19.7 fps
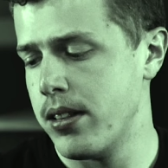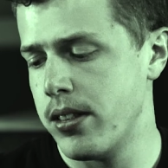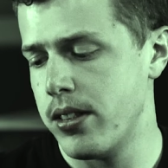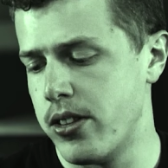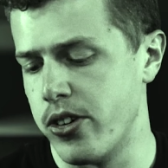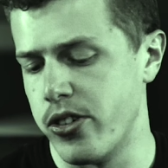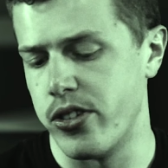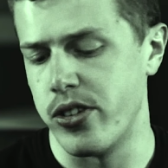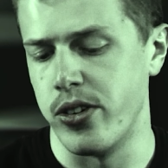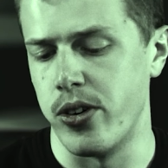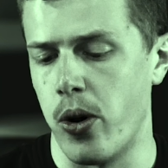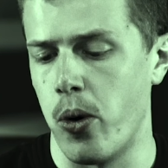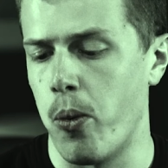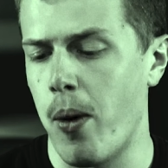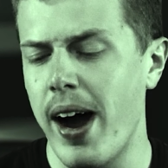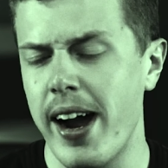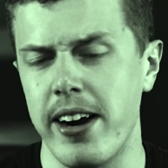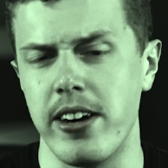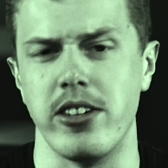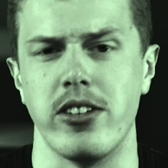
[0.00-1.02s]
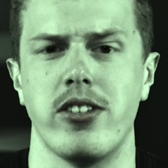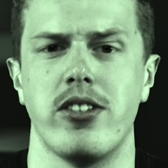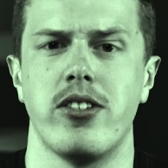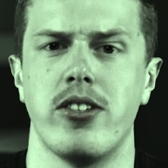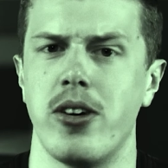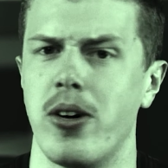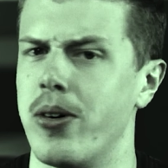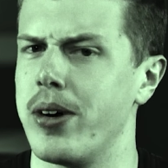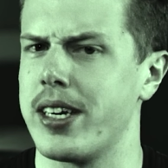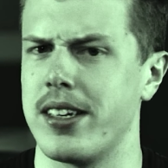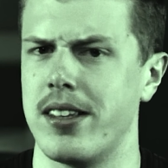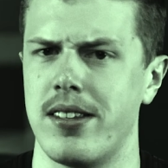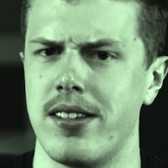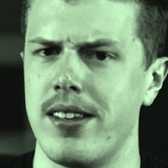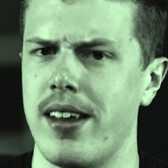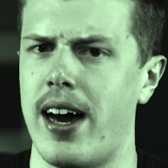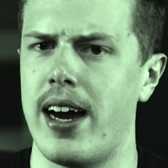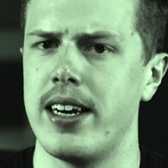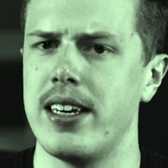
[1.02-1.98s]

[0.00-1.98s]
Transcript: there's no wires, so it can slide